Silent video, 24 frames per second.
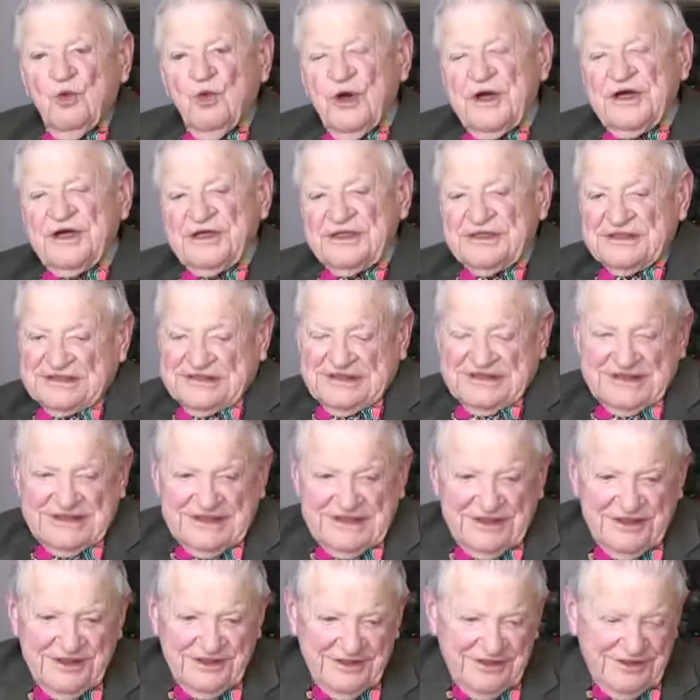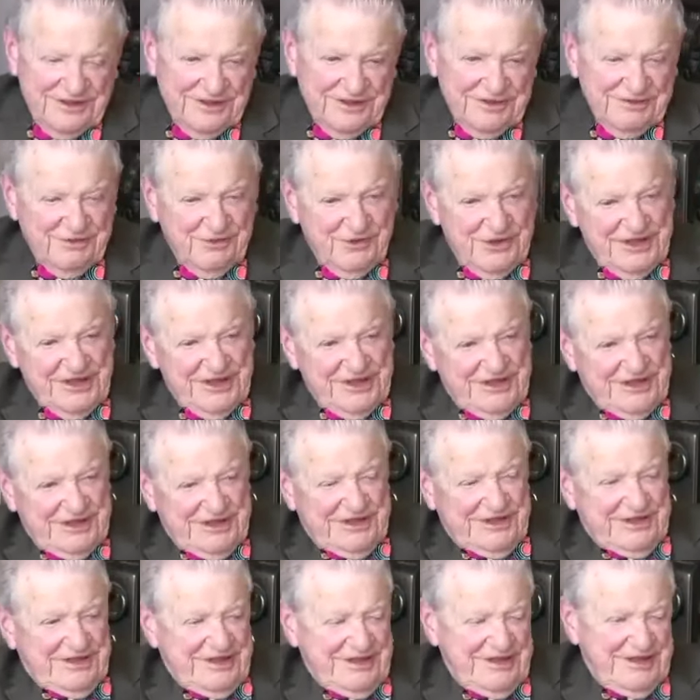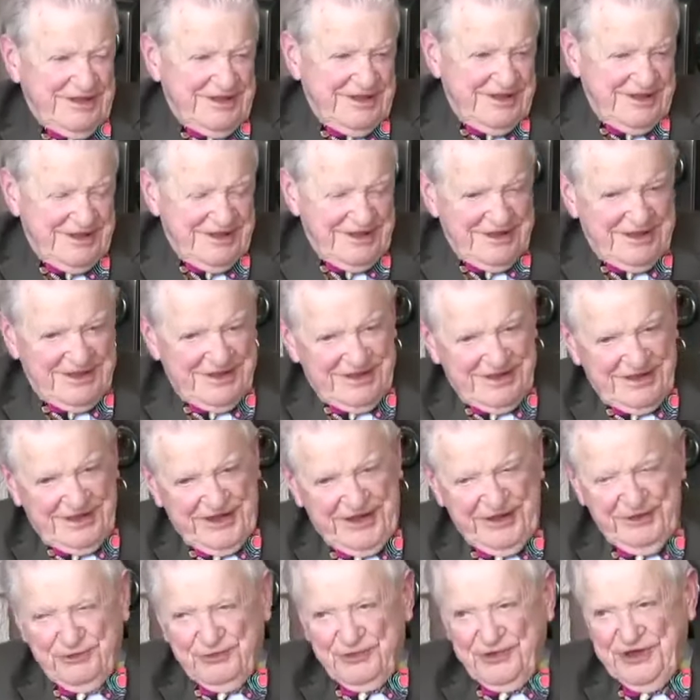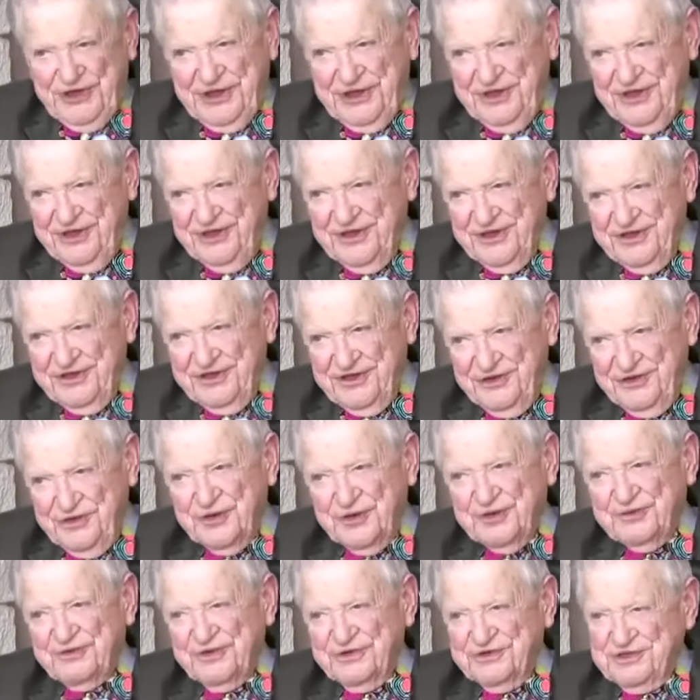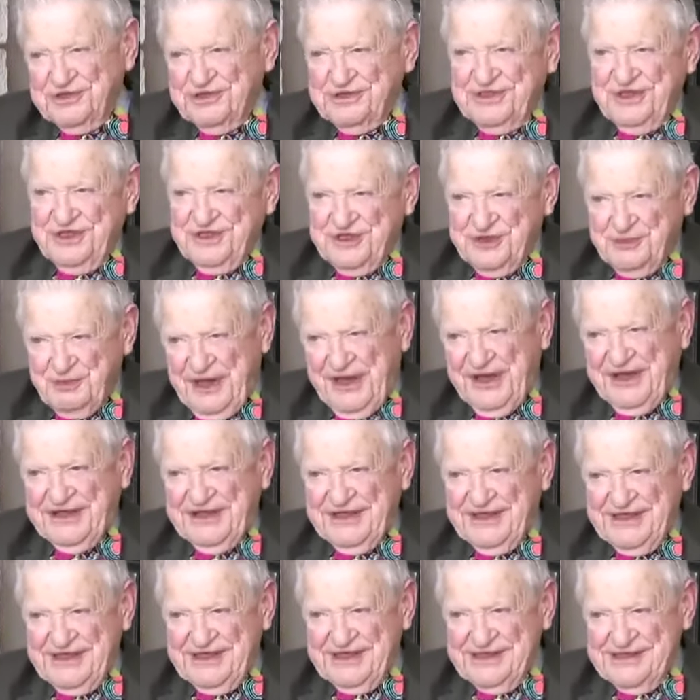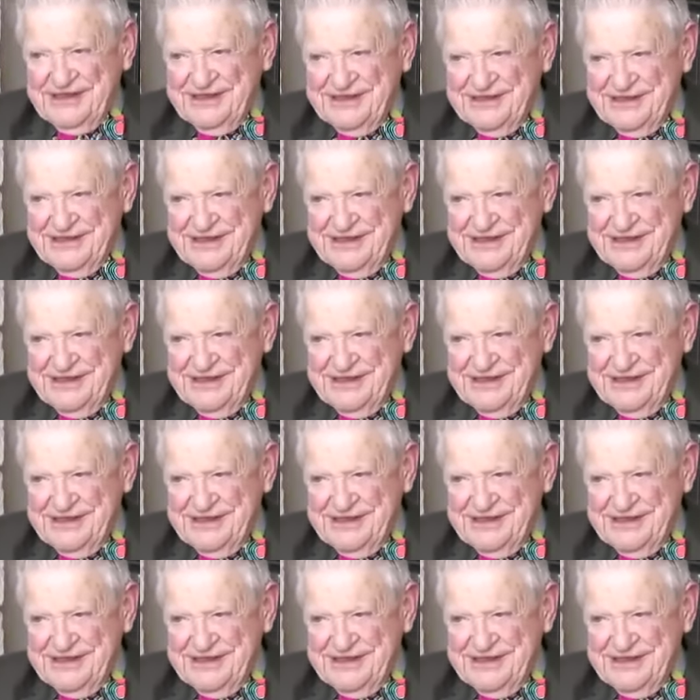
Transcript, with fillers: Well, you know, when I read that the universe is expanding,